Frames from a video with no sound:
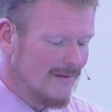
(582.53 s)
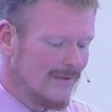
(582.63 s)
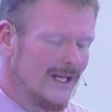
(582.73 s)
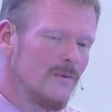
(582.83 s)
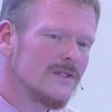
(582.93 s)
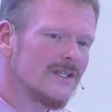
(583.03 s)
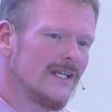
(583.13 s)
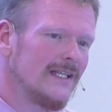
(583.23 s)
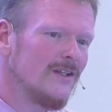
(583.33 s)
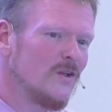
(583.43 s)
But he was a
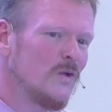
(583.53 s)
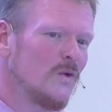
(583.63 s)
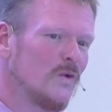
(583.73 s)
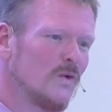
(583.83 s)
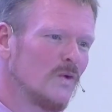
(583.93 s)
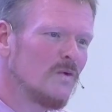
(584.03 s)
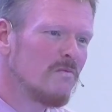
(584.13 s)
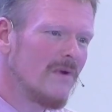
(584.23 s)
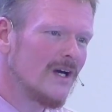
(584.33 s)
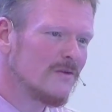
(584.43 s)
Hindu
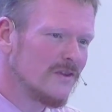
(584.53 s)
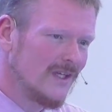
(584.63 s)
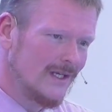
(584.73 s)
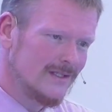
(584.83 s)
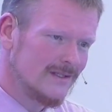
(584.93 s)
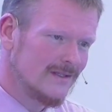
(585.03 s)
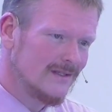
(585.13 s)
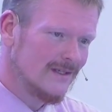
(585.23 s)
monotheist.